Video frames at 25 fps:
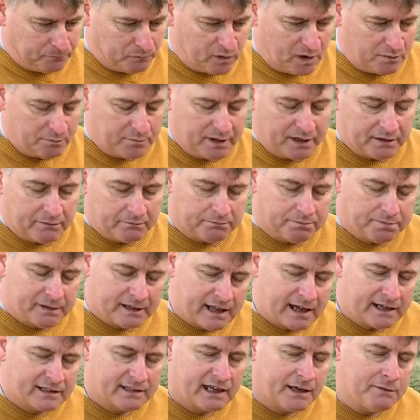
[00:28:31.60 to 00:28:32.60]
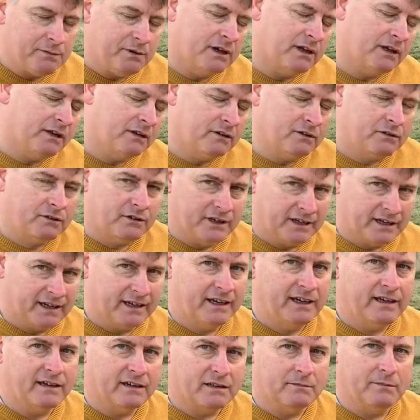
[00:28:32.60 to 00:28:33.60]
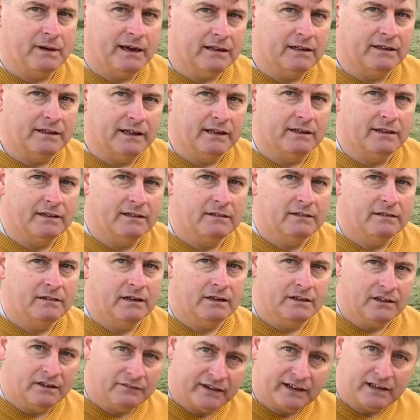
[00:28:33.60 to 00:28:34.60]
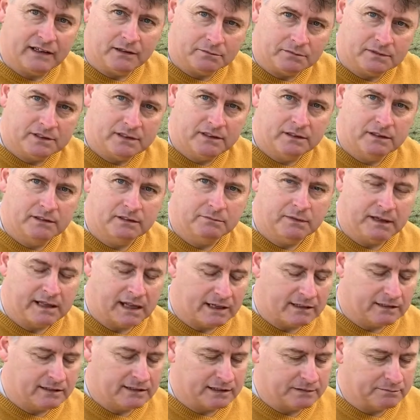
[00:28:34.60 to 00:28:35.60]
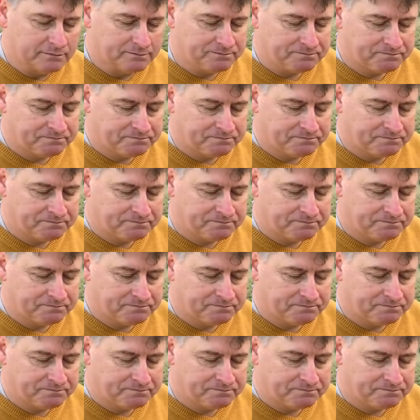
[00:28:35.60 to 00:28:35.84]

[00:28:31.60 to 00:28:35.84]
But by that time you can hear the melody. It developed by that time.